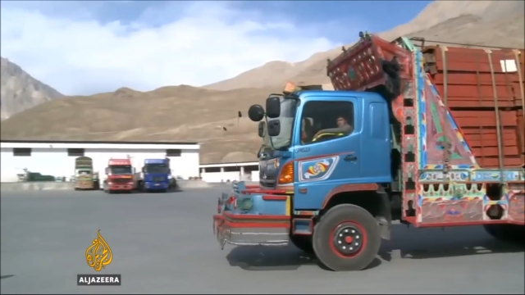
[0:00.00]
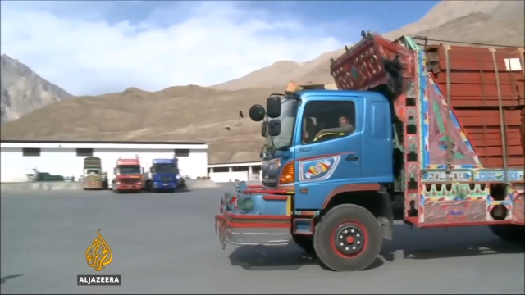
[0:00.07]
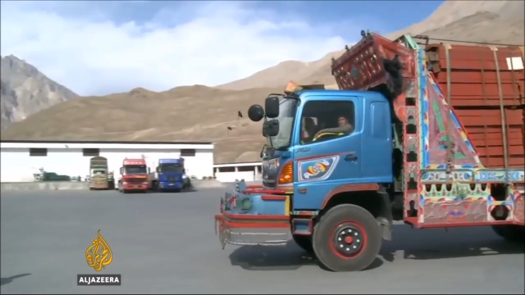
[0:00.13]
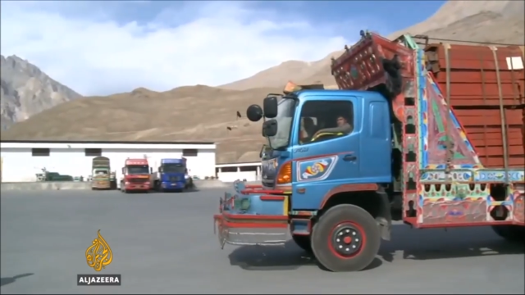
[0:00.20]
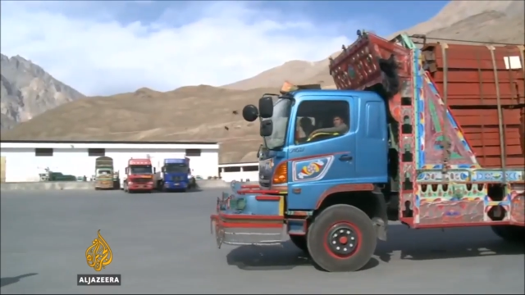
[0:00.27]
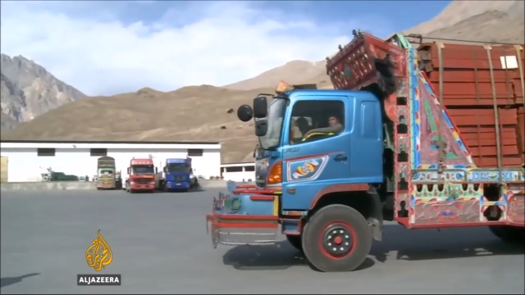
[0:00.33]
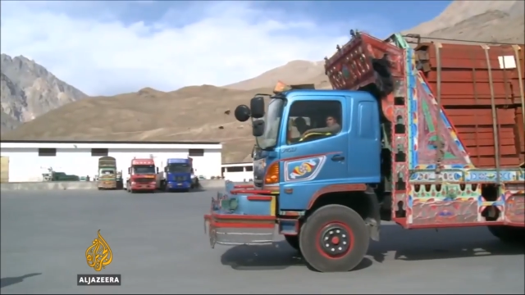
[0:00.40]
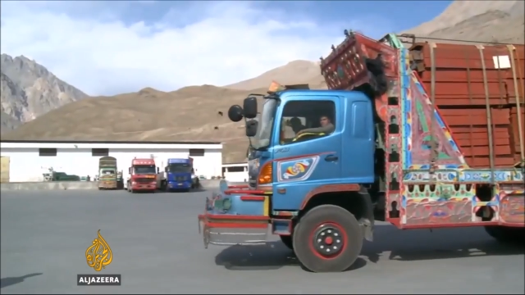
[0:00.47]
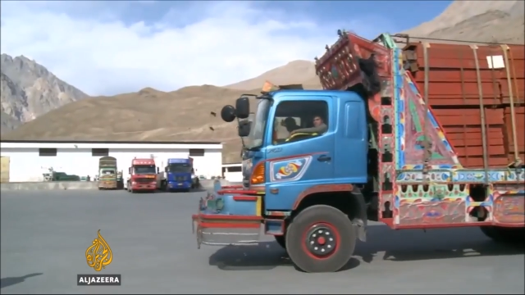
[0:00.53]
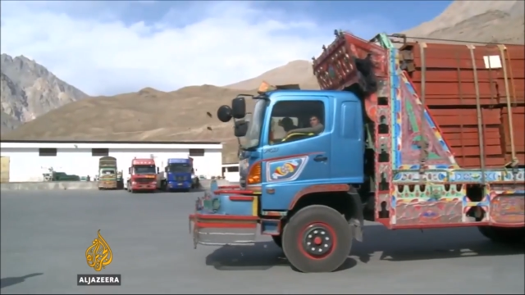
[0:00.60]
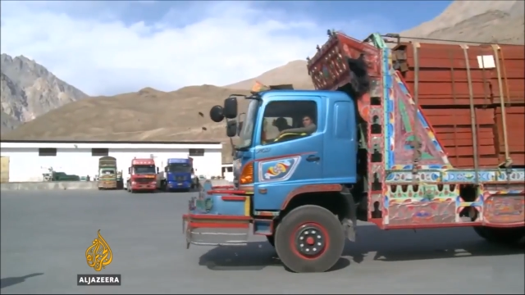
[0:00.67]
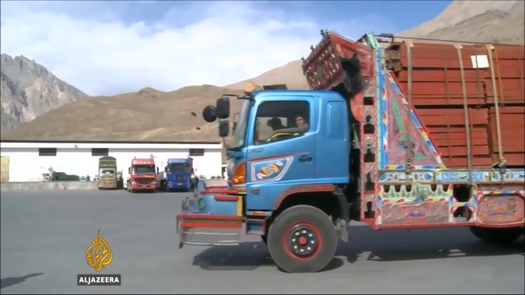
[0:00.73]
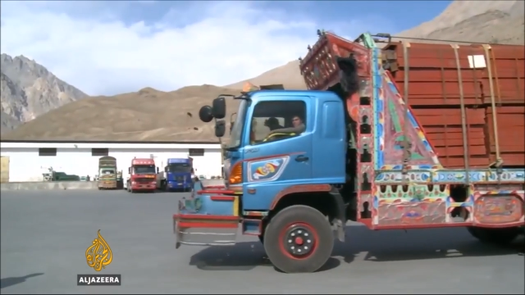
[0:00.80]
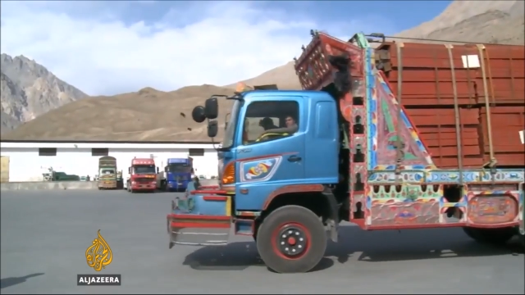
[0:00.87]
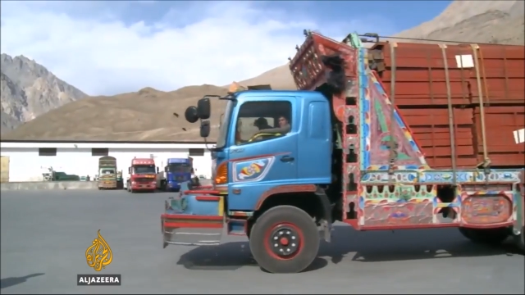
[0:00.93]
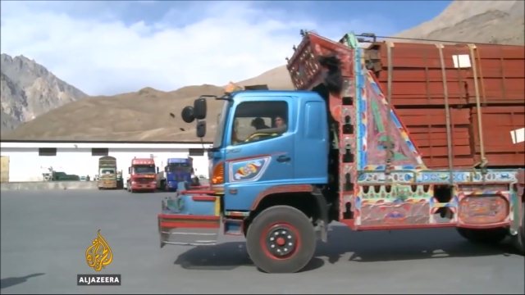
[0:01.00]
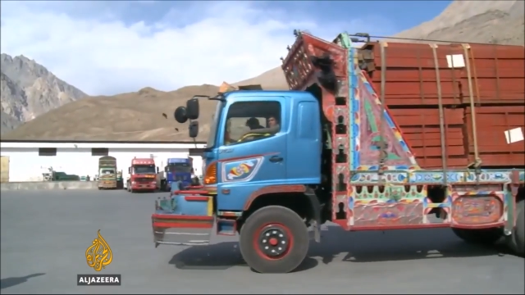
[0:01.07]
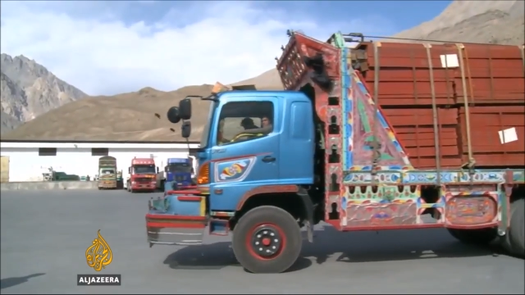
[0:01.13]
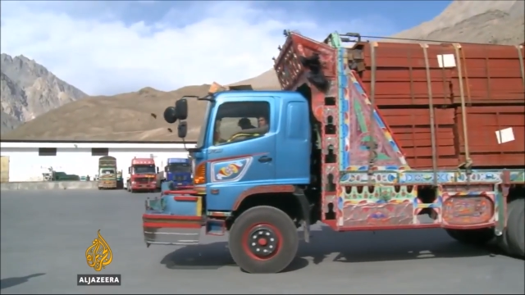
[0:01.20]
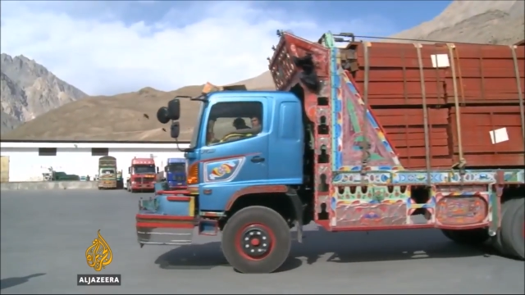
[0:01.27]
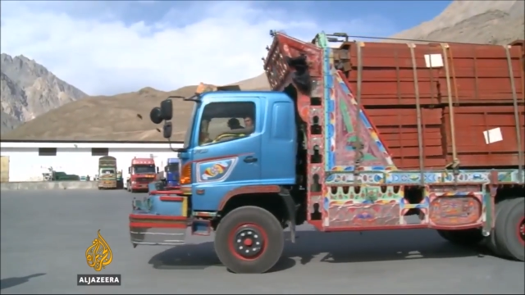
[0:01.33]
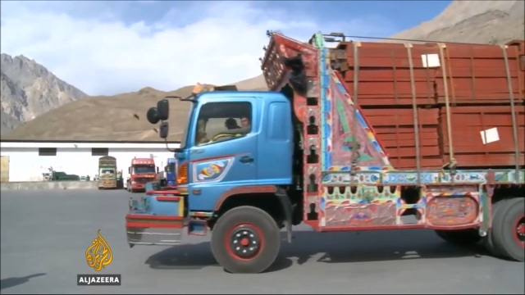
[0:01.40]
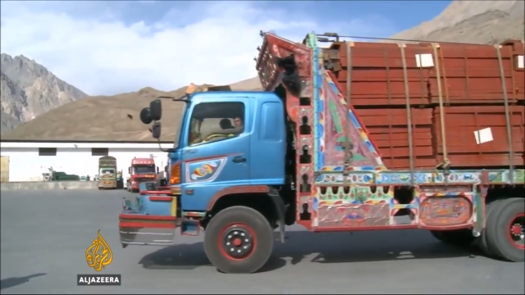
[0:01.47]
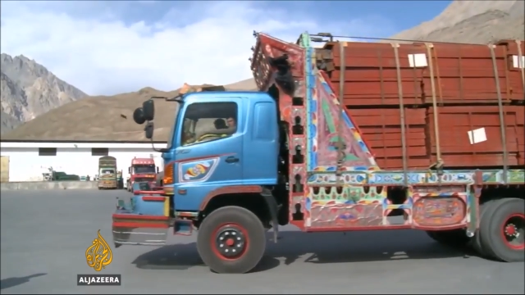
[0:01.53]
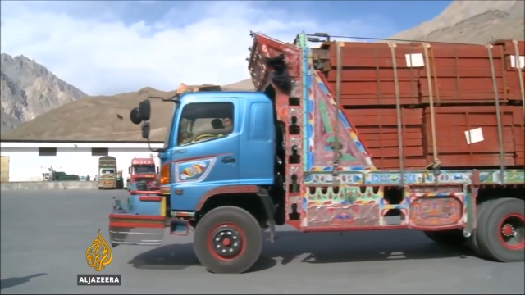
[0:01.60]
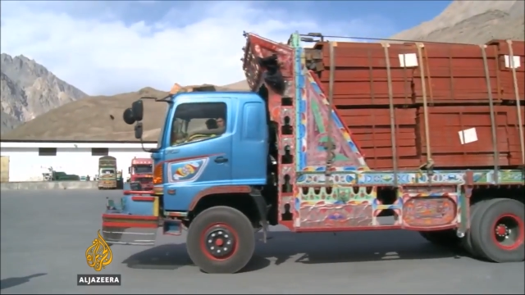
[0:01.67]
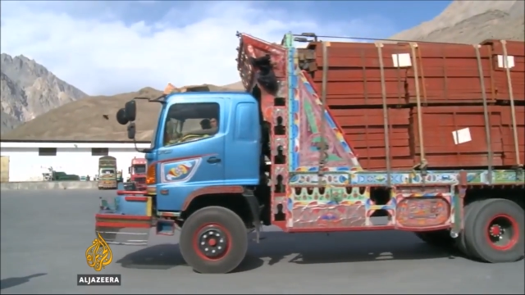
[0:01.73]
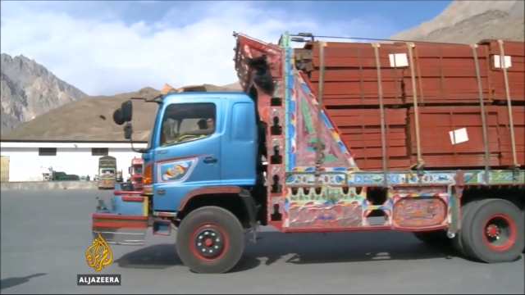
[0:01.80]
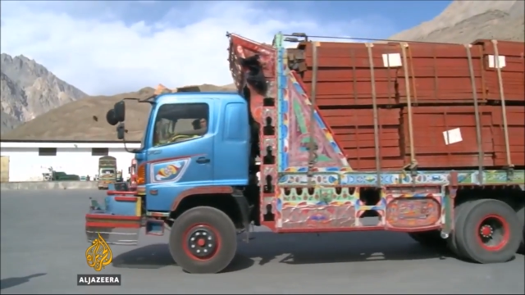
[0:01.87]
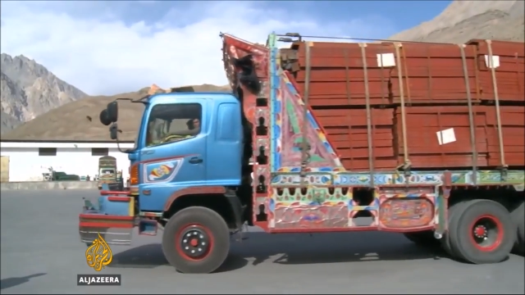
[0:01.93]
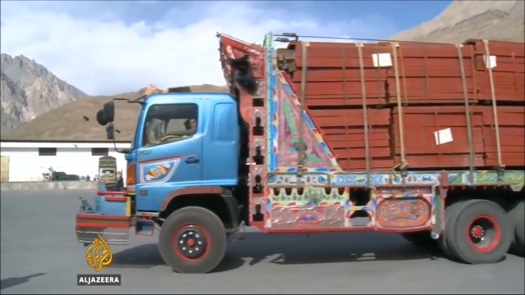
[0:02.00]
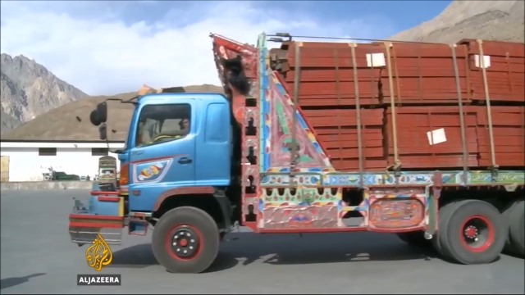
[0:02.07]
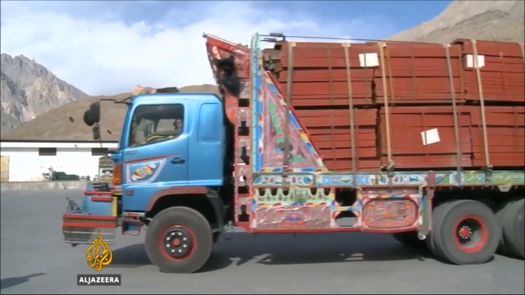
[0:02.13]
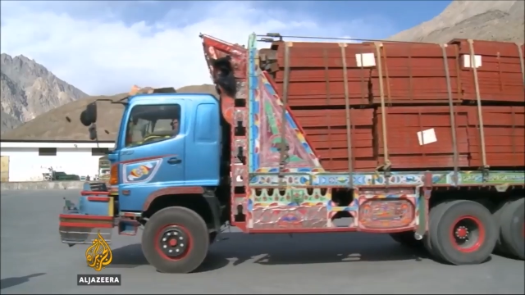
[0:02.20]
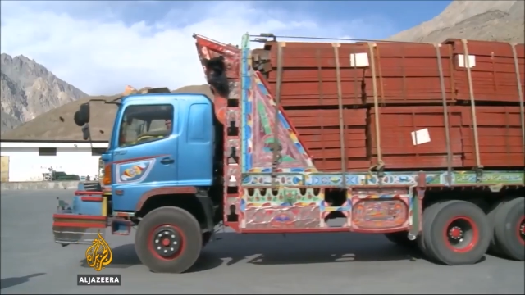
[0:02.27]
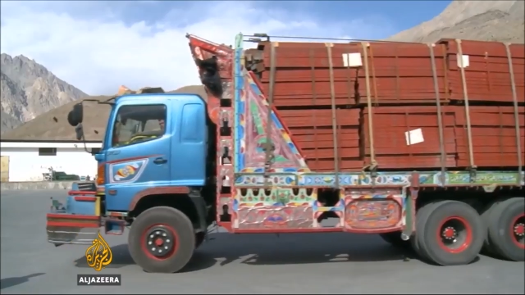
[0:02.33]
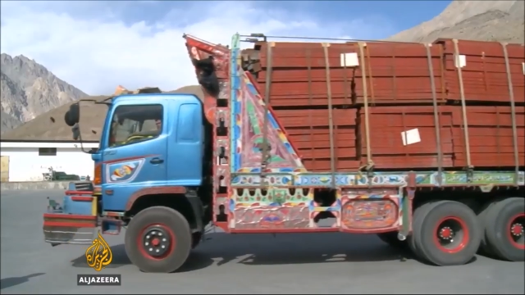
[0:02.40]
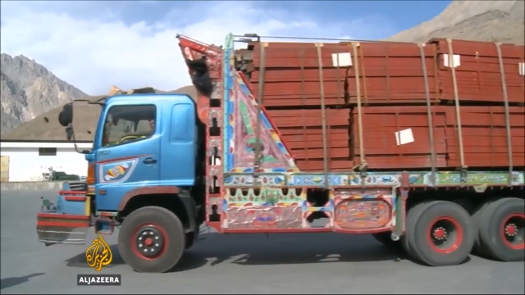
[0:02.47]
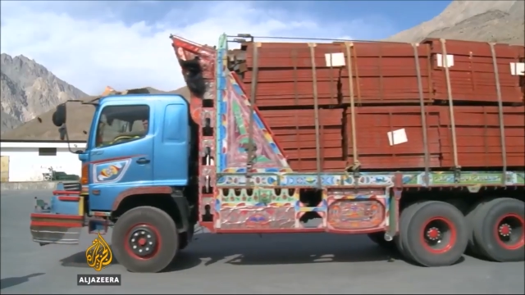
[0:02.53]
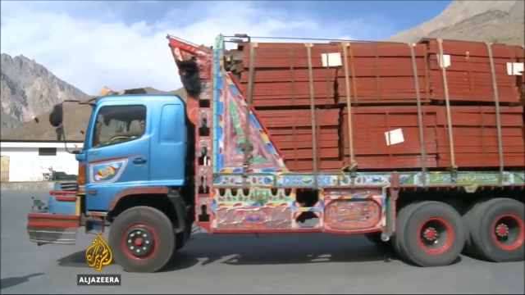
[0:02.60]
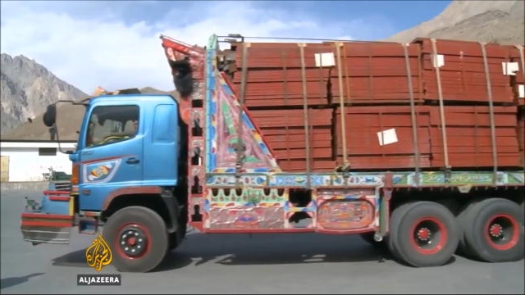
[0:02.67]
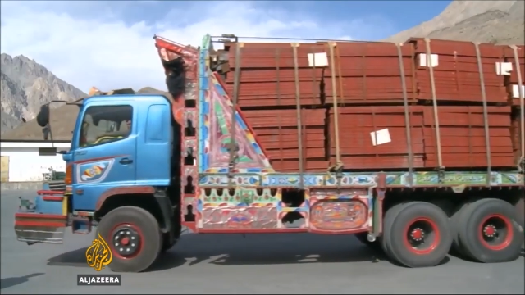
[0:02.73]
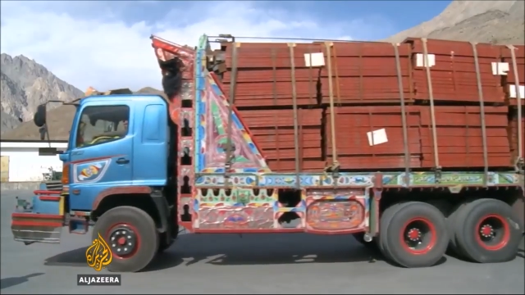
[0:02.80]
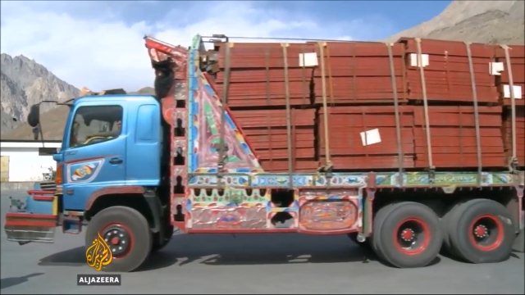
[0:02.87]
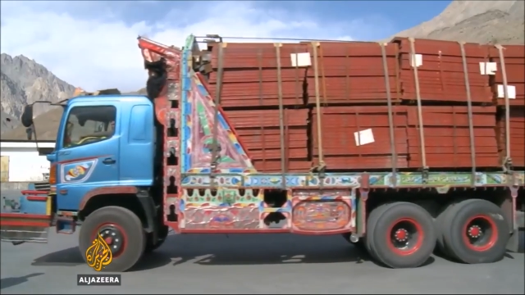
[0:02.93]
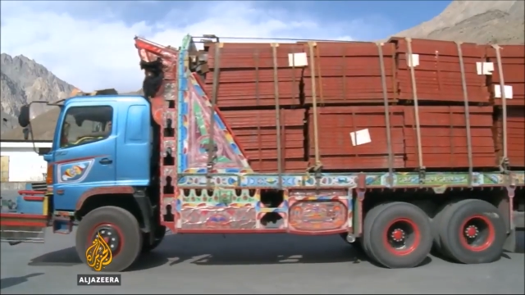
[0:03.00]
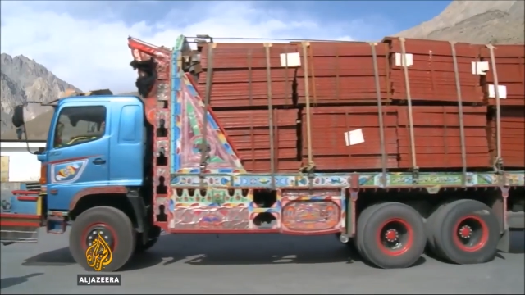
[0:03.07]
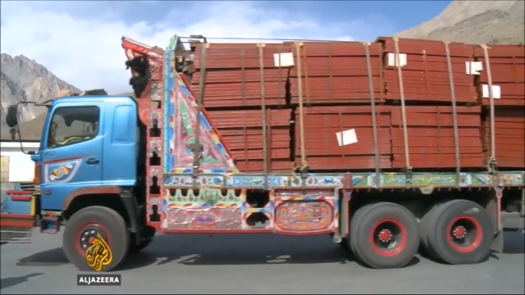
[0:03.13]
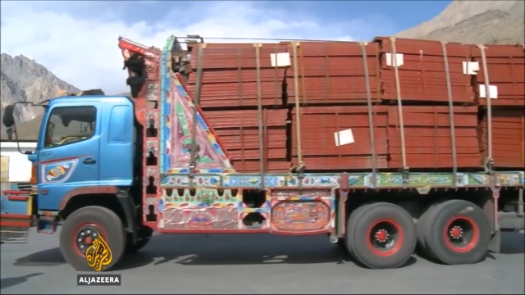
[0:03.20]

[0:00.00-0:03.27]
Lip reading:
Nobody's mouth can be seen.